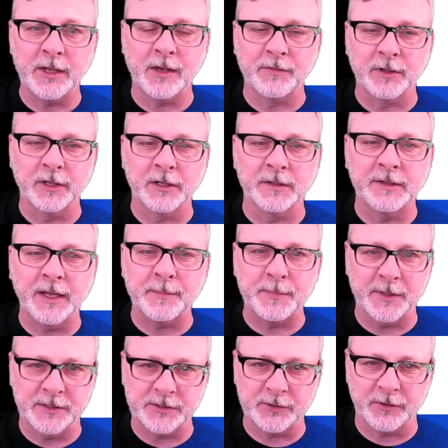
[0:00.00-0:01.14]
You have a little dip
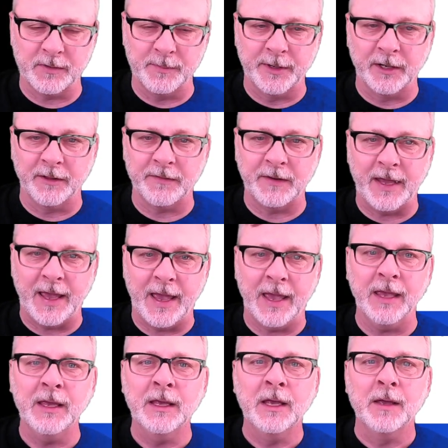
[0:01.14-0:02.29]
in sort of the middle of the
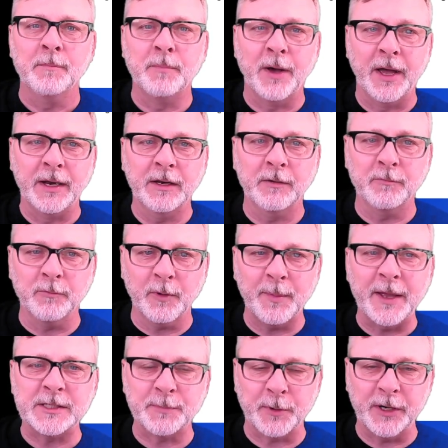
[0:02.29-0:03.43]
day, but it
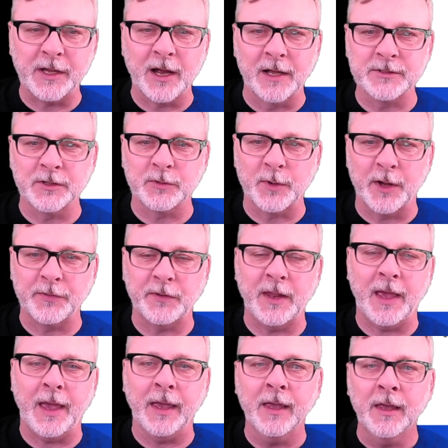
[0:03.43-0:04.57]
remains pretty constant throughout the
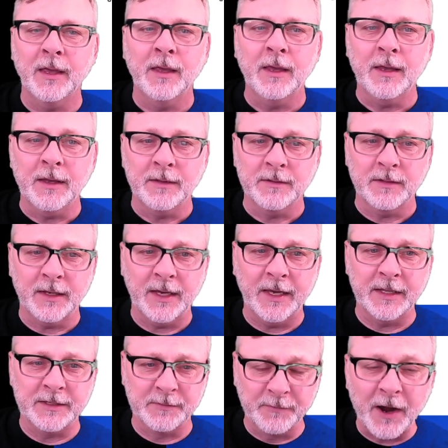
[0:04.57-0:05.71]
day.
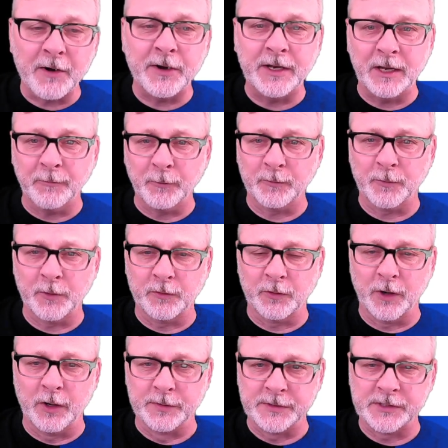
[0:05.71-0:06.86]
It's very different for
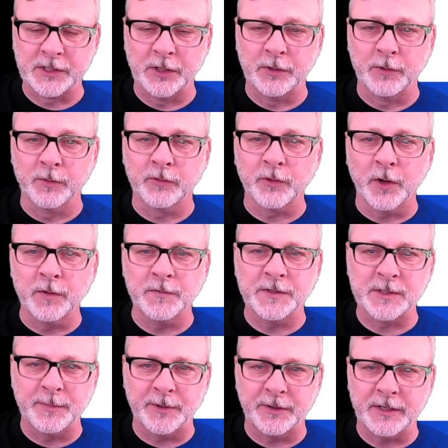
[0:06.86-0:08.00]
drones. So drone
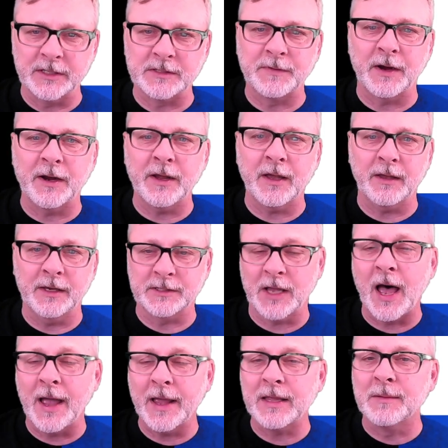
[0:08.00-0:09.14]
visibility is
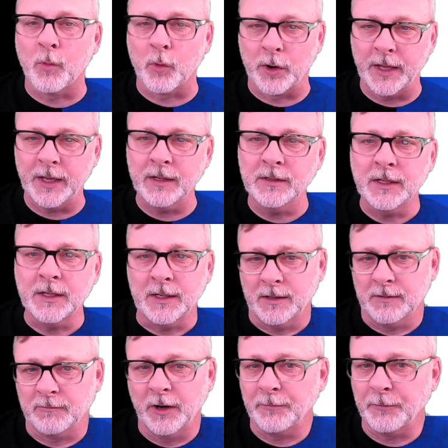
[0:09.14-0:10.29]
high in the morning,
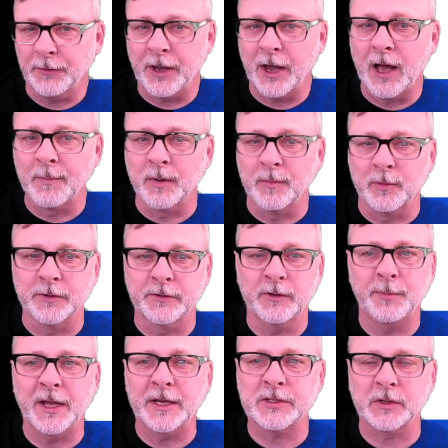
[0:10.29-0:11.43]
roughly comparable to
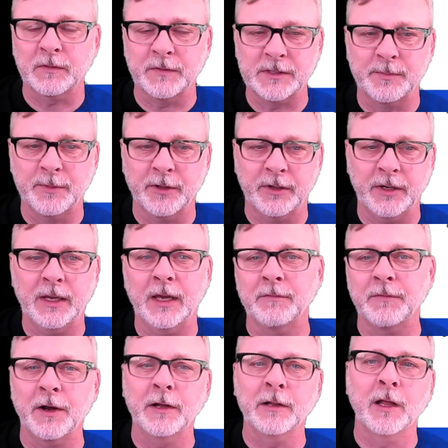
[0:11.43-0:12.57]
pedestrian visibility, and
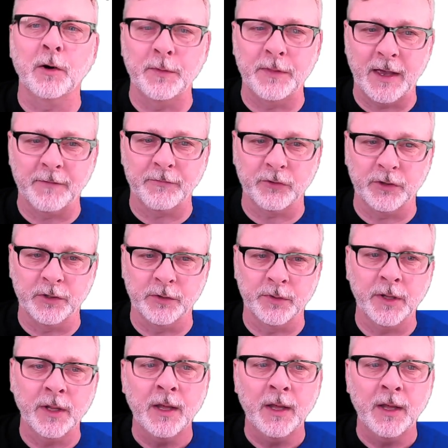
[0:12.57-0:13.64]
very low in the afternoon.